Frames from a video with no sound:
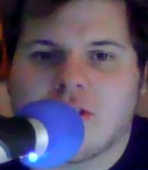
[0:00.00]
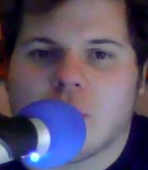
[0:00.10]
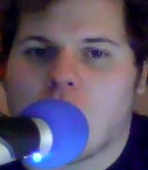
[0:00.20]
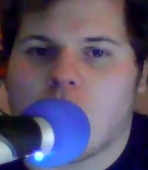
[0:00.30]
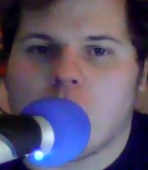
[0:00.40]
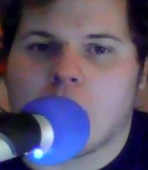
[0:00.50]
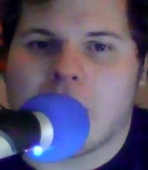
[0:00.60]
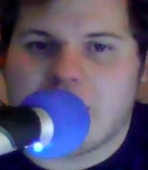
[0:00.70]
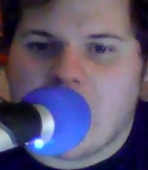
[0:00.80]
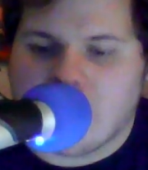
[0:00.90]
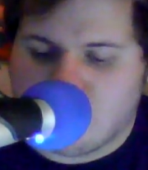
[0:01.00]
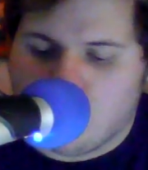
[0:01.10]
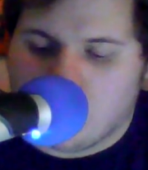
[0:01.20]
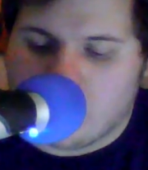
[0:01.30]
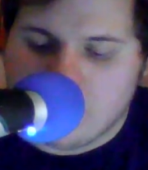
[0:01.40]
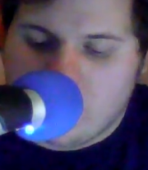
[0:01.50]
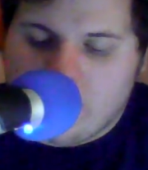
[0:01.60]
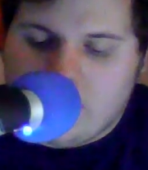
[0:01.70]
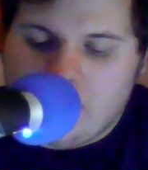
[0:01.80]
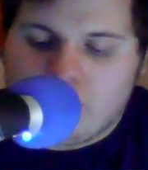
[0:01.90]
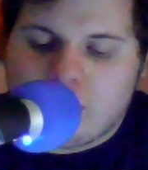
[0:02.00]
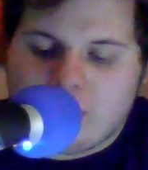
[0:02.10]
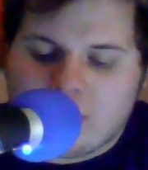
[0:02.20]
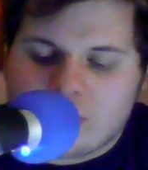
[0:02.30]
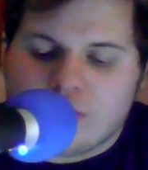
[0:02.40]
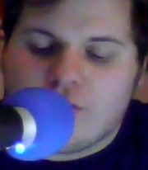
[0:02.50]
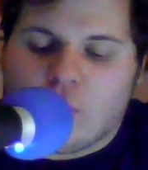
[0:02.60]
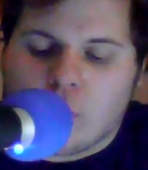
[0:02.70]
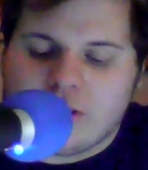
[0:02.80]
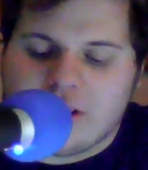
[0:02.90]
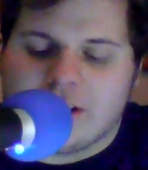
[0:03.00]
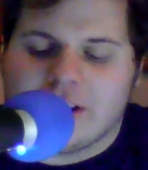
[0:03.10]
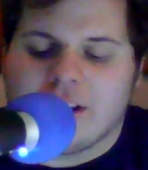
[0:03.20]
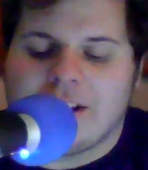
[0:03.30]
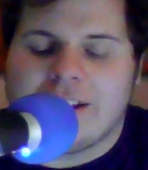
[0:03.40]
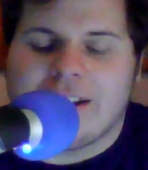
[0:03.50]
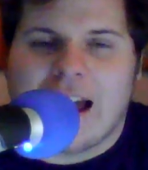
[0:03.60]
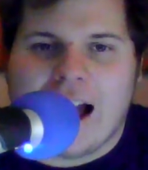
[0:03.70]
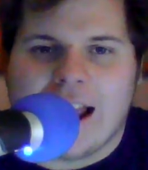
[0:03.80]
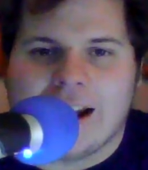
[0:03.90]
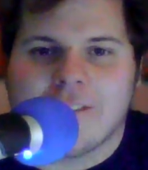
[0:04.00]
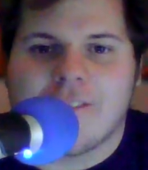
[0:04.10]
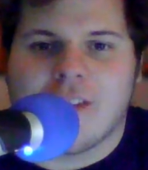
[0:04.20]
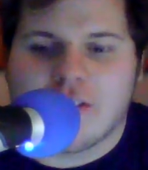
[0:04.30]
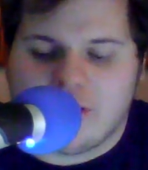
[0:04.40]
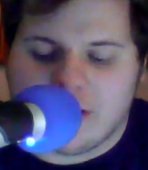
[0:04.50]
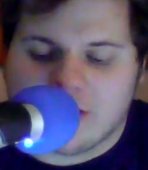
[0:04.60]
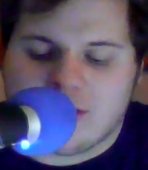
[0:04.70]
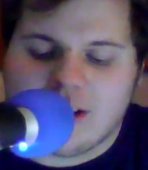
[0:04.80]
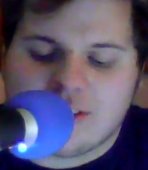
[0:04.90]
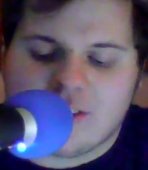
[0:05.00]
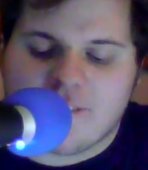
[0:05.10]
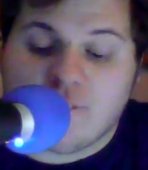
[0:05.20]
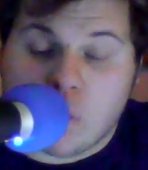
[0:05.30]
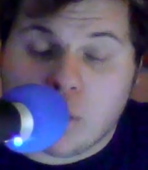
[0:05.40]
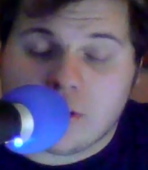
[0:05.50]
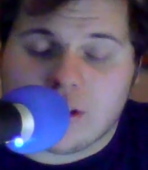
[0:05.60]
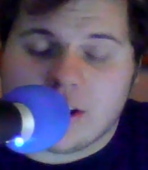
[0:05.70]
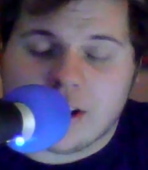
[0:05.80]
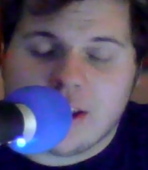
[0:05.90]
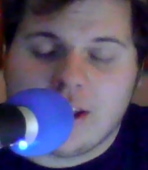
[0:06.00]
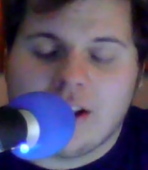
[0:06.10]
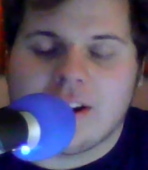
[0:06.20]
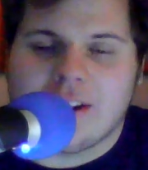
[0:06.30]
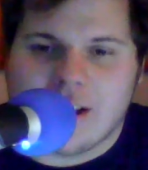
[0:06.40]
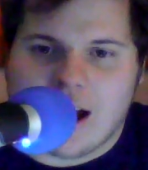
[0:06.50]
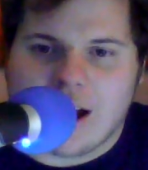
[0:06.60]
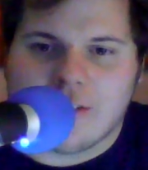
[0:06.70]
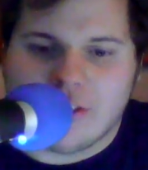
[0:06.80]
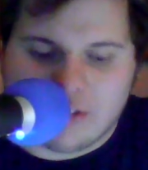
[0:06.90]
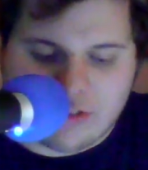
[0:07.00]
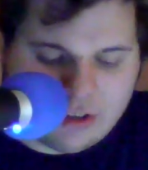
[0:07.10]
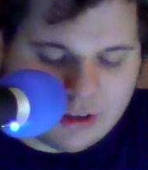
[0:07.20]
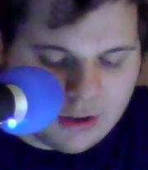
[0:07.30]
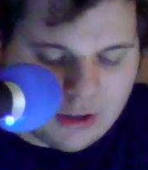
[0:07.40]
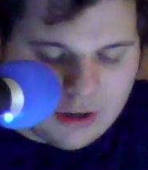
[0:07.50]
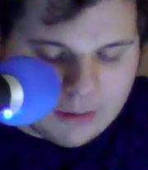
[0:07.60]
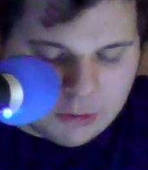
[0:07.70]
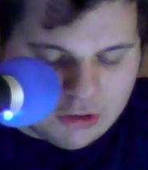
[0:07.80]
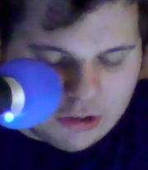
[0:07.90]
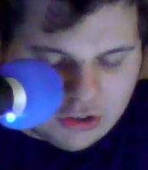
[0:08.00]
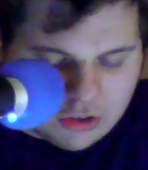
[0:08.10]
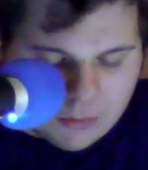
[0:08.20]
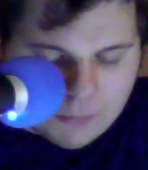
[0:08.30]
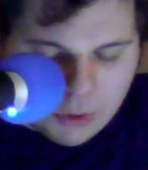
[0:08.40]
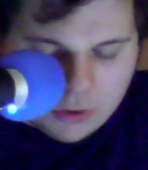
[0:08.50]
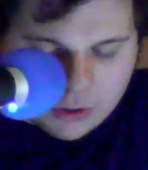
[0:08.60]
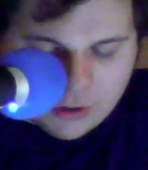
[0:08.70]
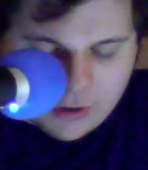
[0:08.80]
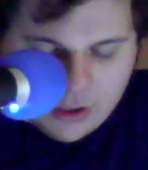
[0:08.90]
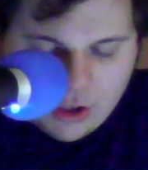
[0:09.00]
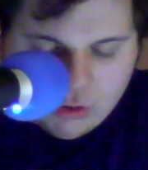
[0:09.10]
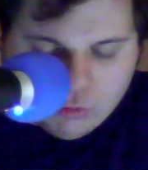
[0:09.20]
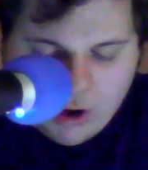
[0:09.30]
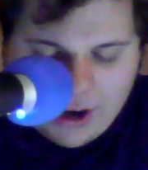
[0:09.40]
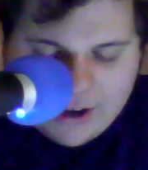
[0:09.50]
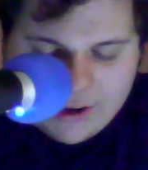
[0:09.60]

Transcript: 4. I'm going to go 6, 14, 9, 15. 6, 14, 9, 15. Number 6, Moninin. Ryan Moore is on this